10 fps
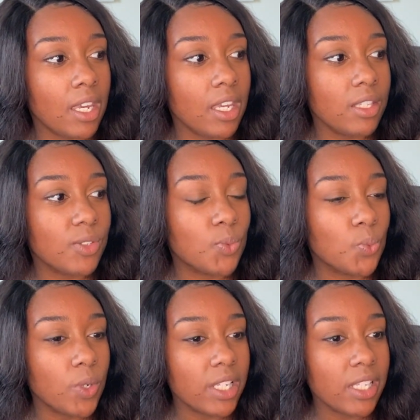it's
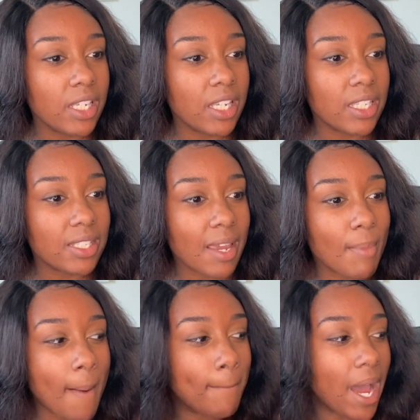like
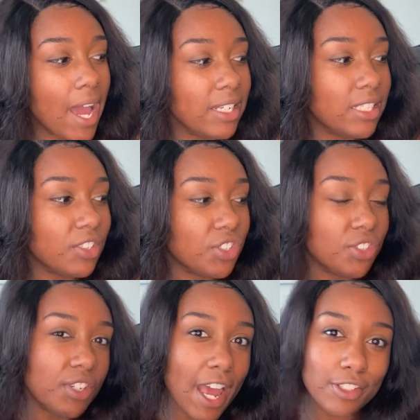my body is
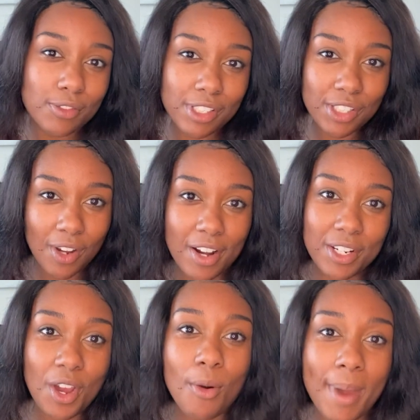just naturally starting
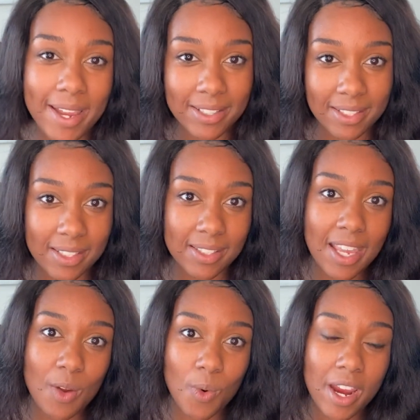to go back into the
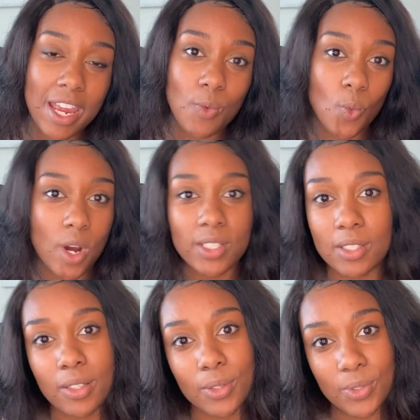state where it wants
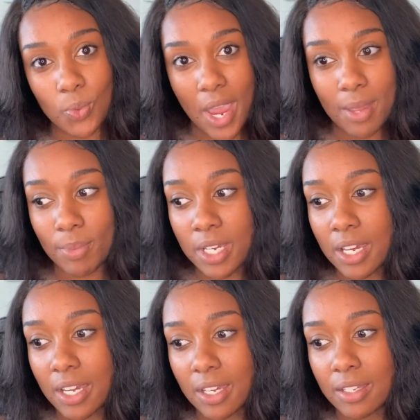to lose weight,
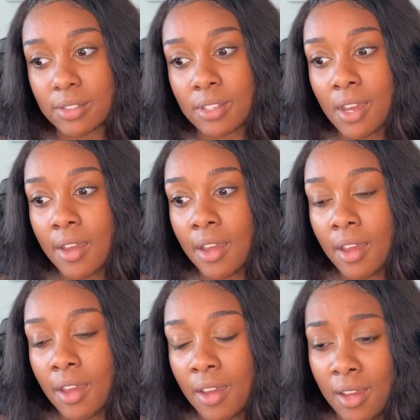because
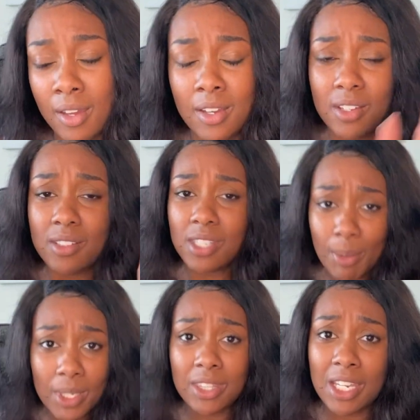some
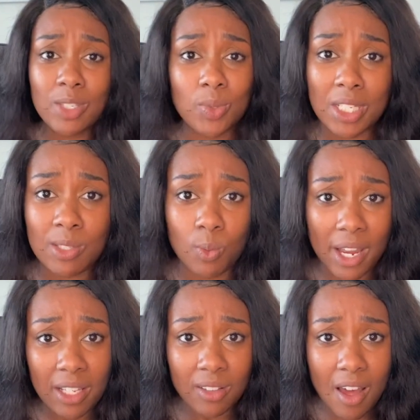of the things with this
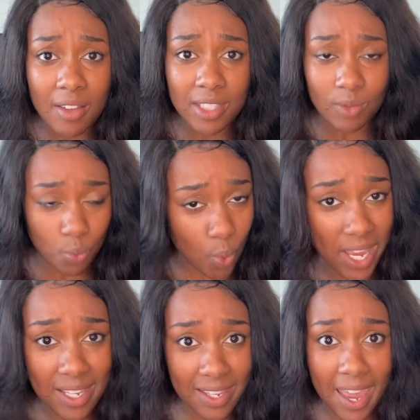weight loss,
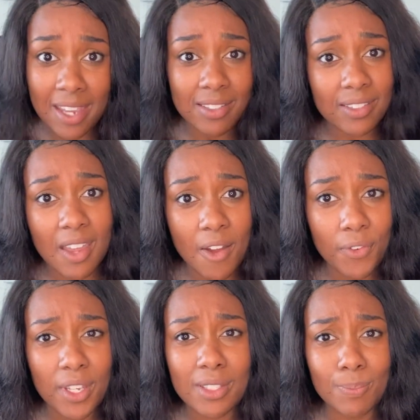weight gain
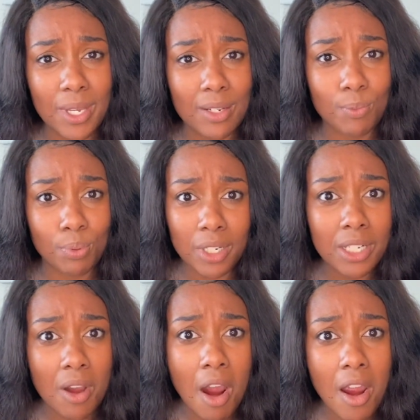stuff has been
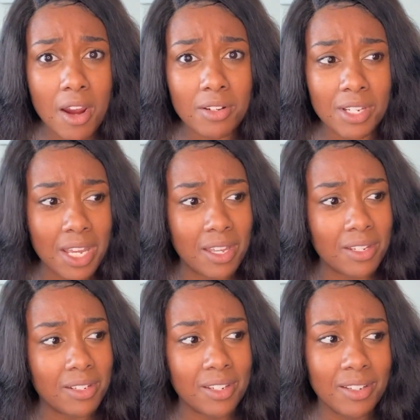pretty hard,
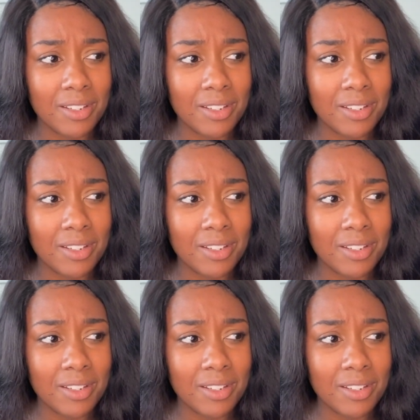and